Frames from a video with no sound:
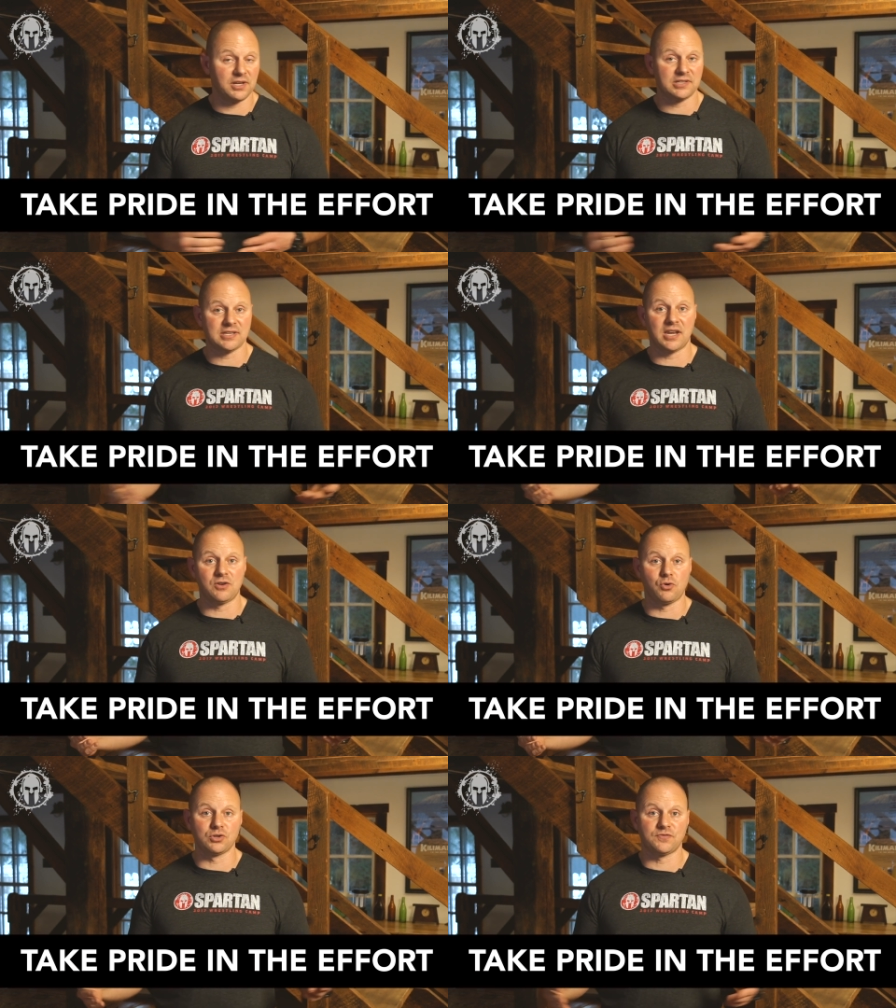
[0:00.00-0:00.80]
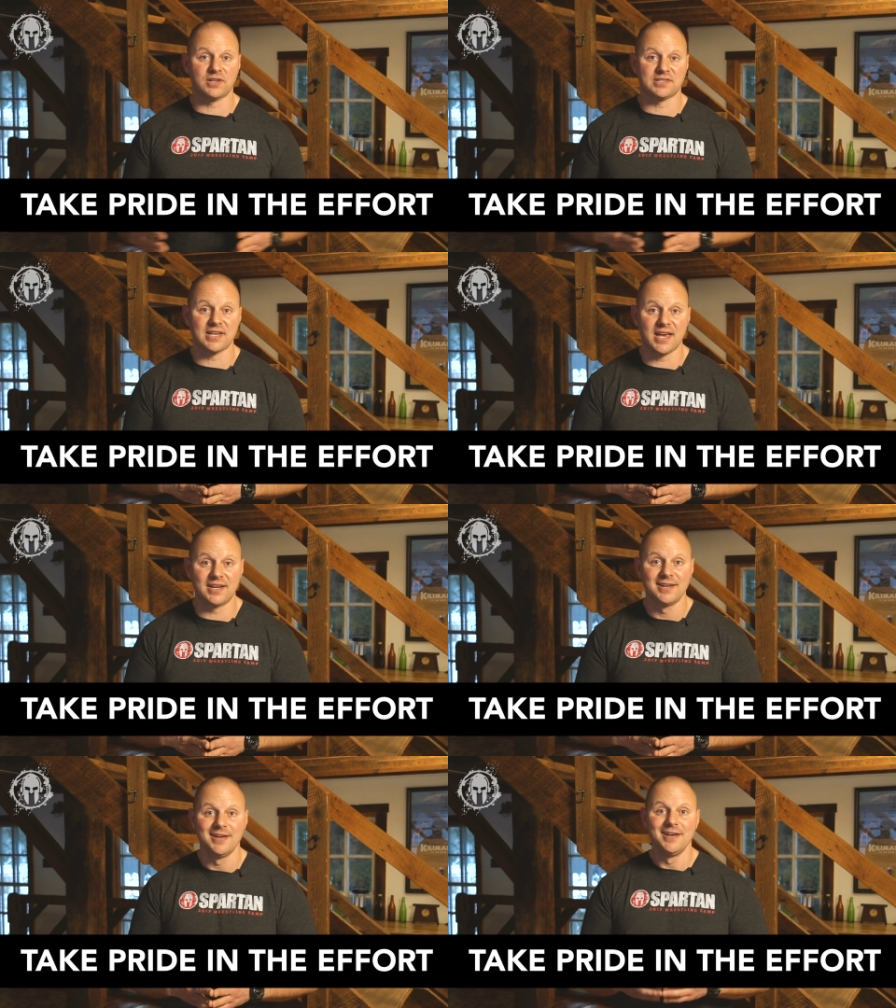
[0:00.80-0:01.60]
Like Teddy Roosevelt
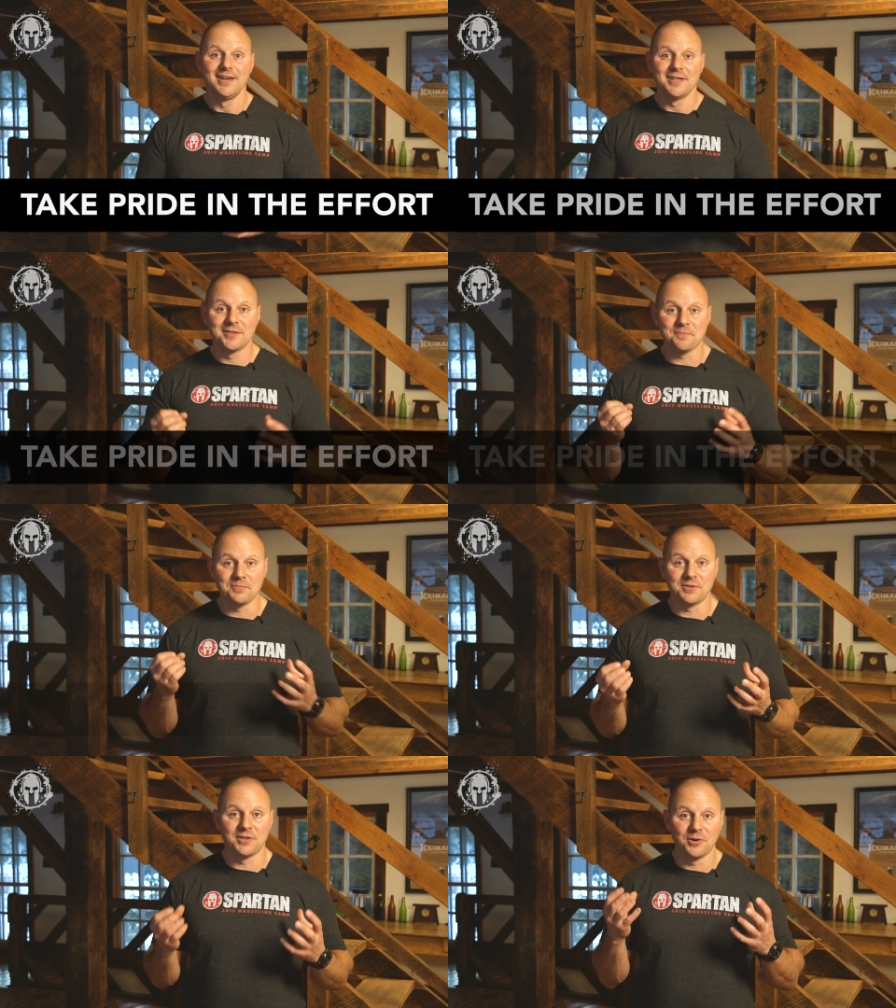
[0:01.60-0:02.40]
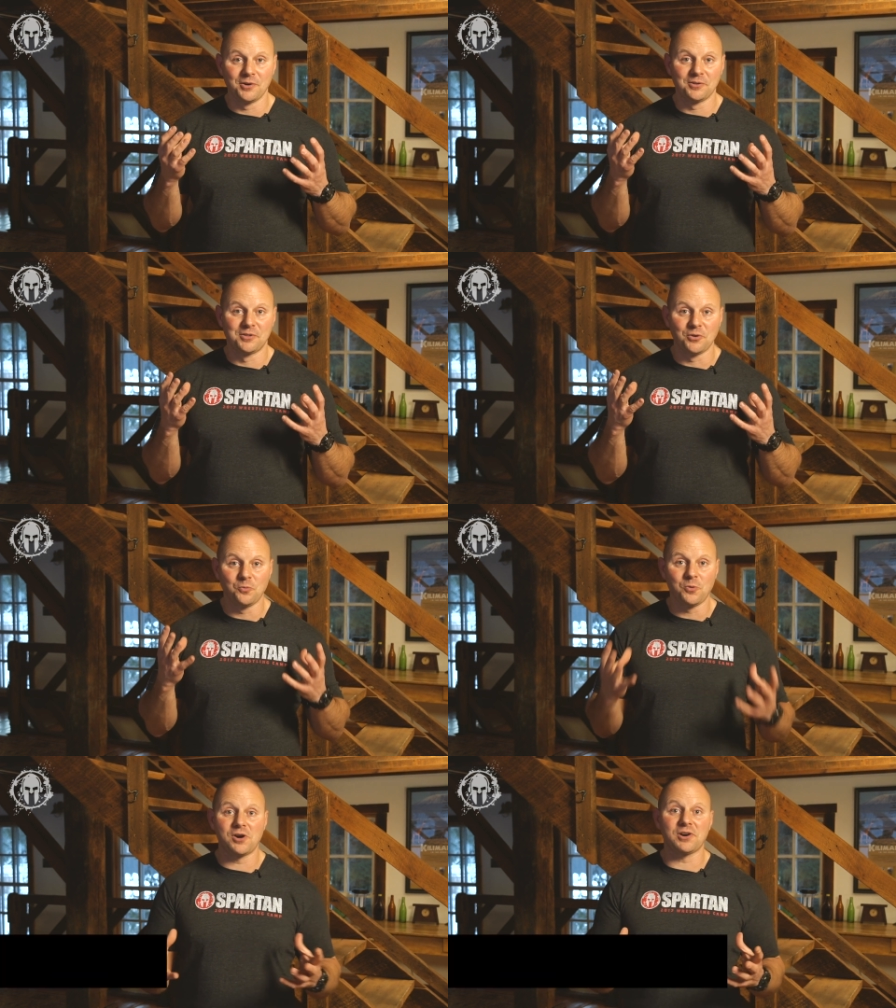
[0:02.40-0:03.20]
said, the
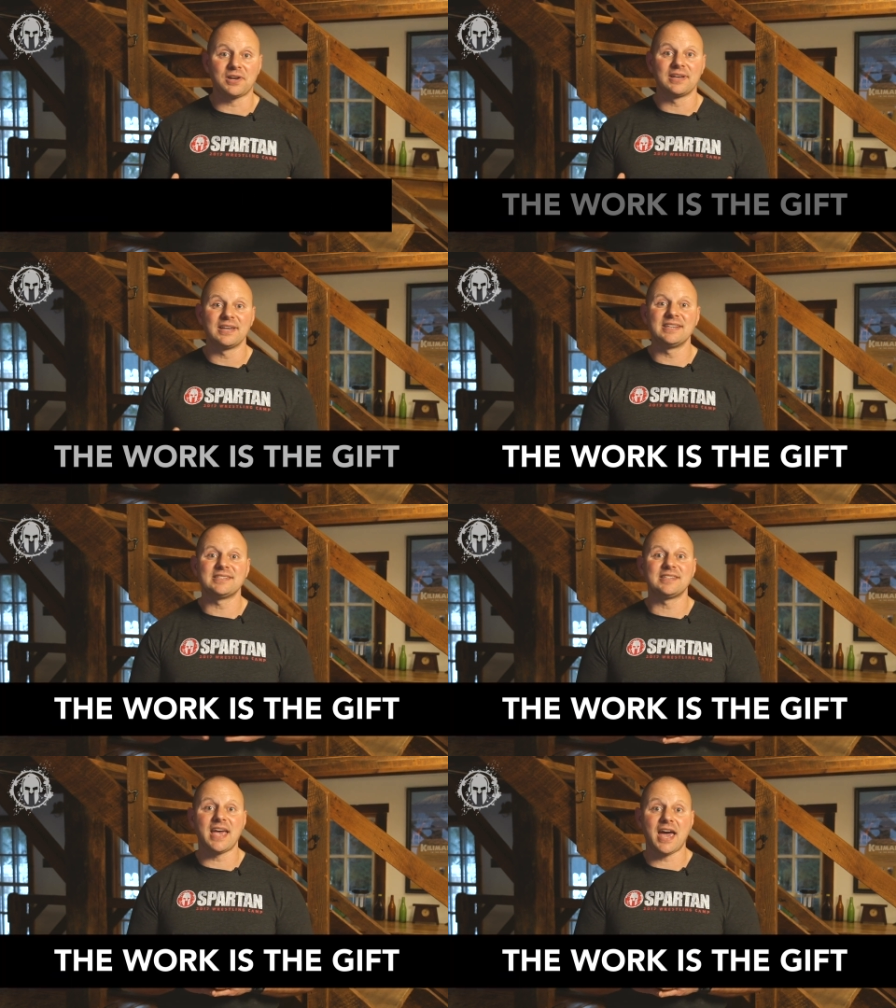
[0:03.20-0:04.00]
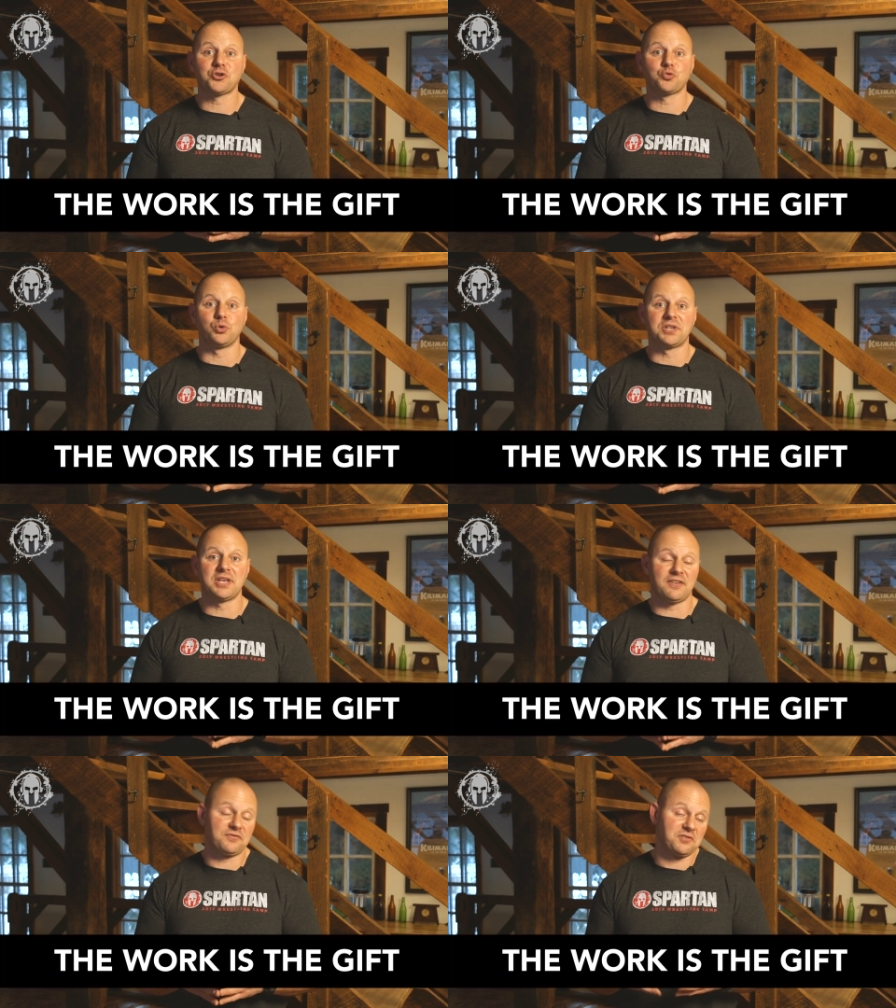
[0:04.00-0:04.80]
work is the actual
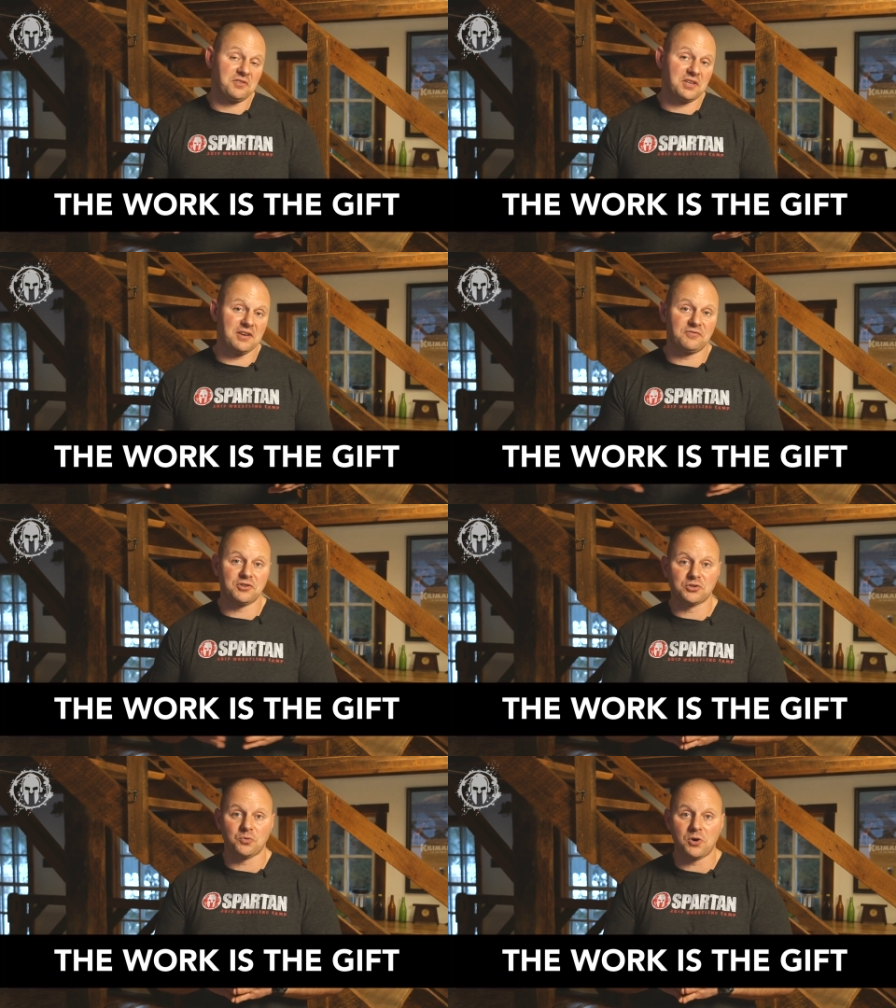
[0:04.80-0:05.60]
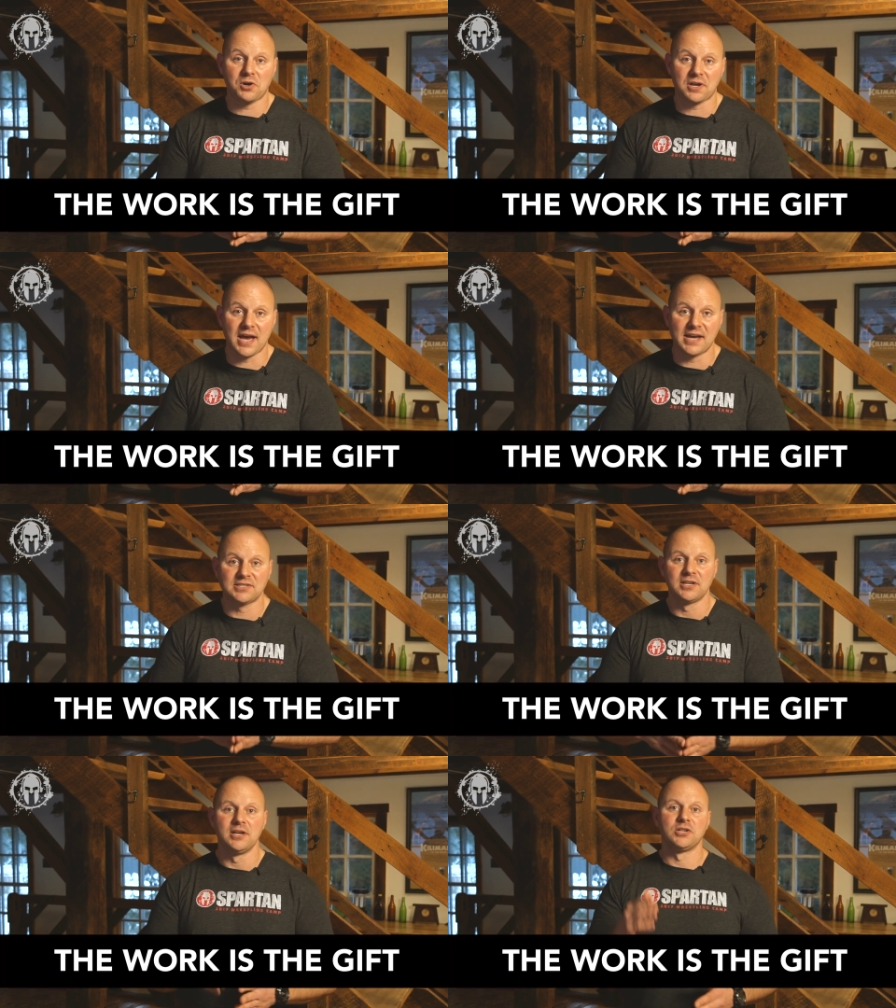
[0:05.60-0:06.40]
gift. The gift is the work, guys.